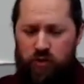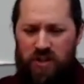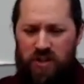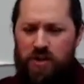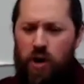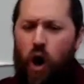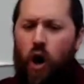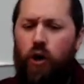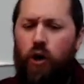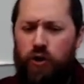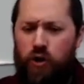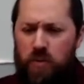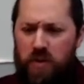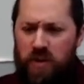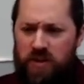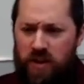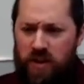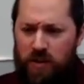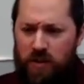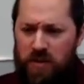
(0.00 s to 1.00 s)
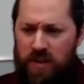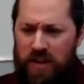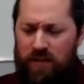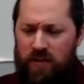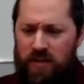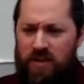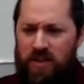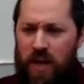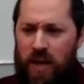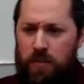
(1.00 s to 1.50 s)
These arguments that can be
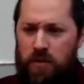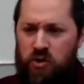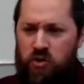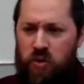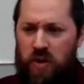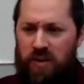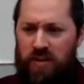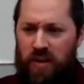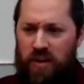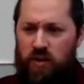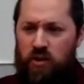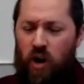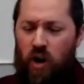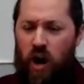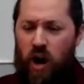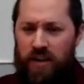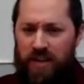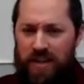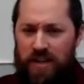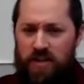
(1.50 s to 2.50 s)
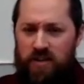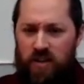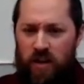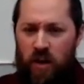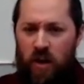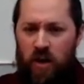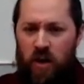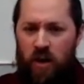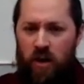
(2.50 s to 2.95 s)
given to demonstrate that God is